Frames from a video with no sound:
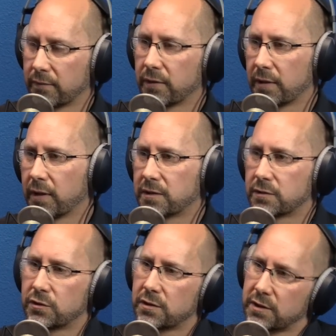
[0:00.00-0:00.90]
That that's
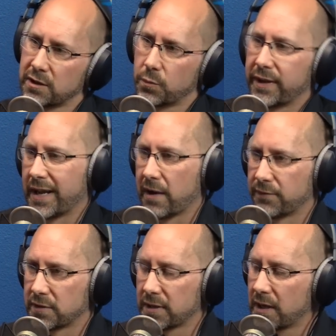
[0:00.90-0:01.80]
just says what they have
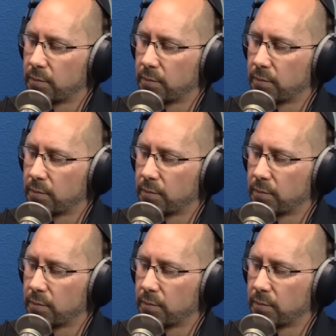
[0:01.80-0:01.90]
to say,